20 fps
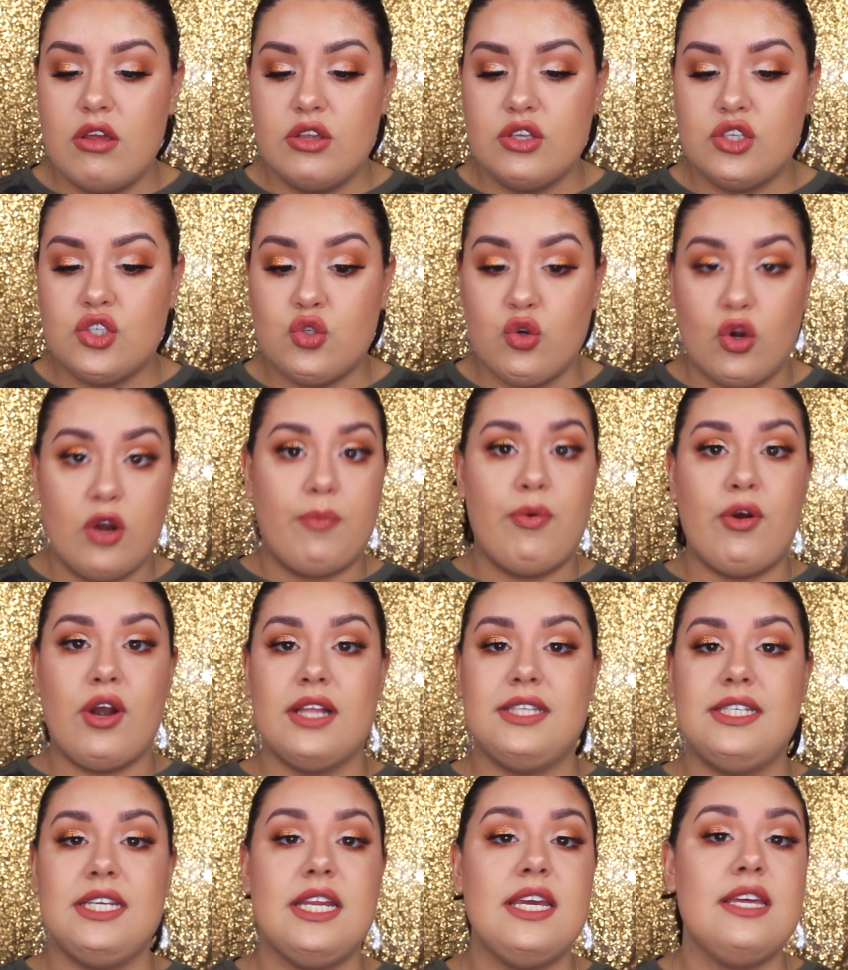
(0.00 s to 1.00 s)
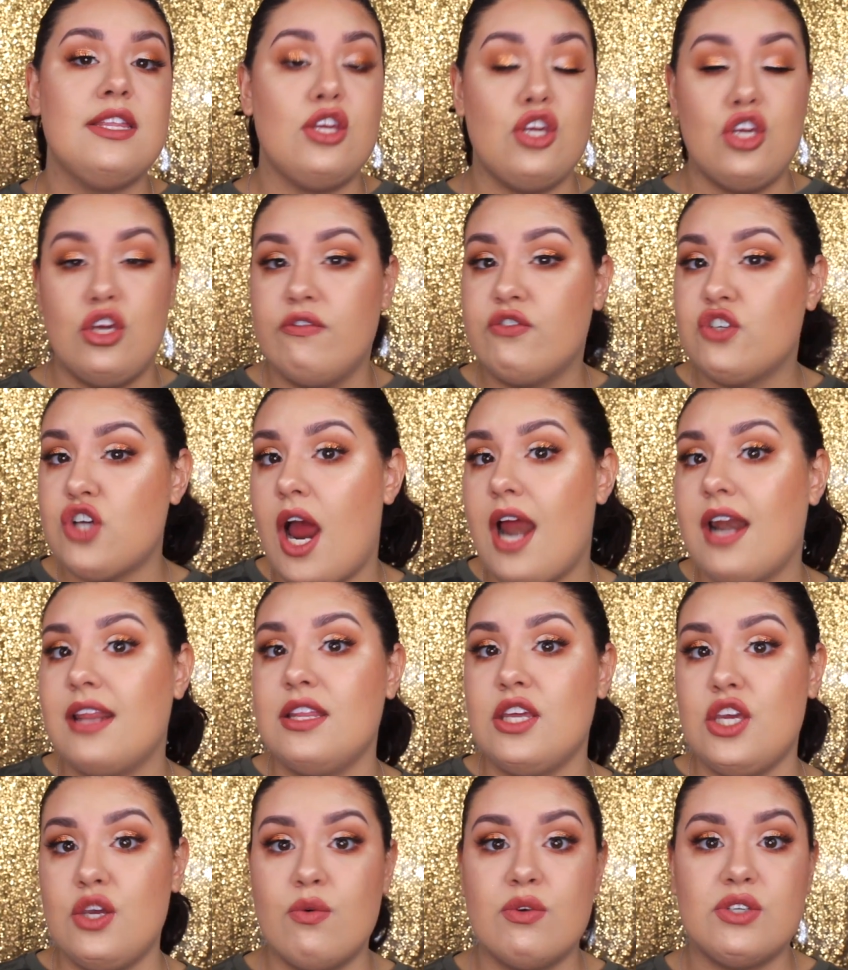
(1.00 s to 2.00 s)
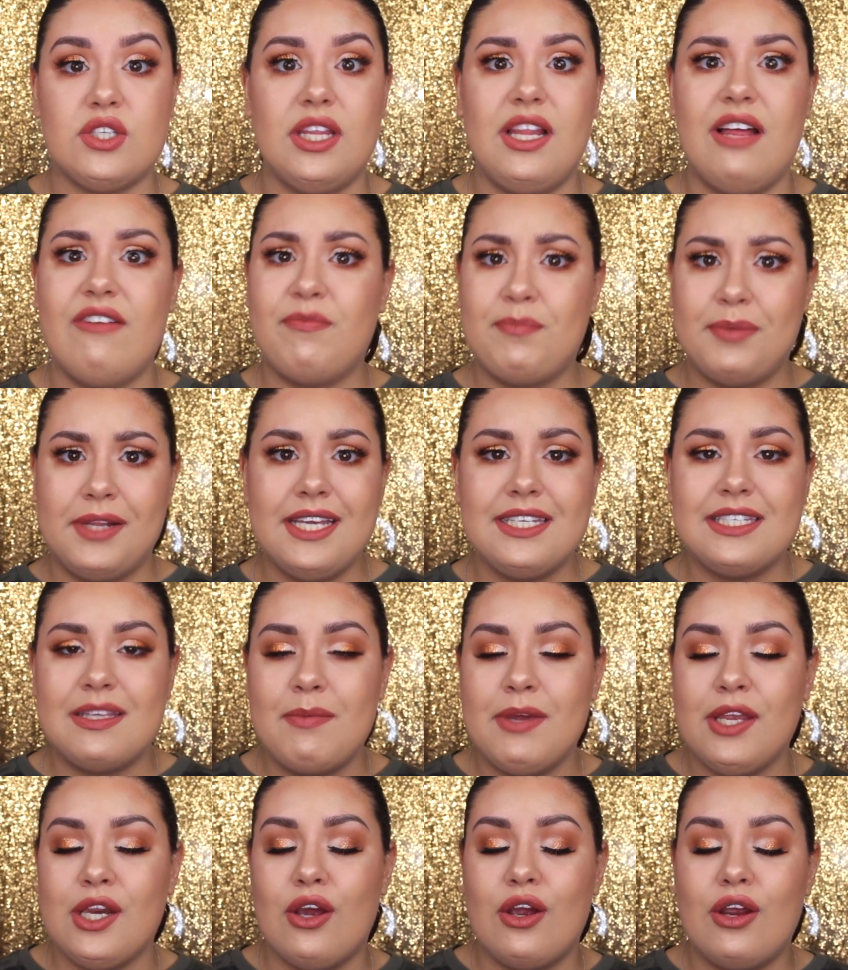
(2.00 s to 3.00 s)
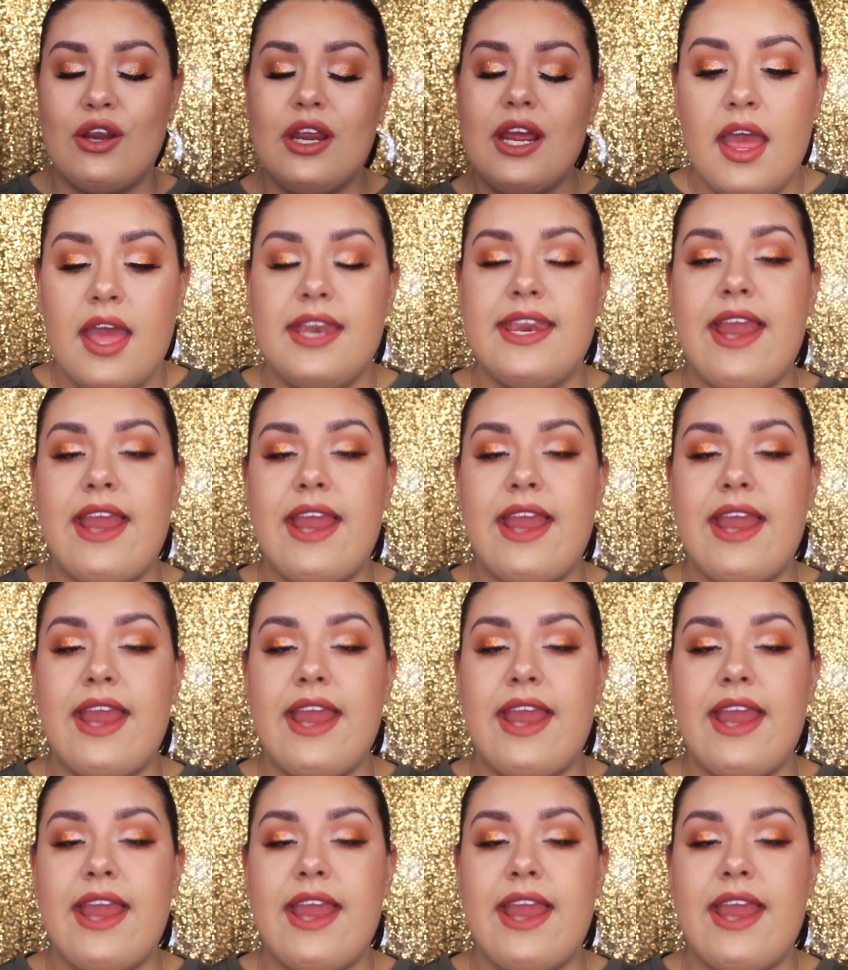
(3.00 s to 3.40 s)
Saw a product in here that you've tried and that you also love, please let me know.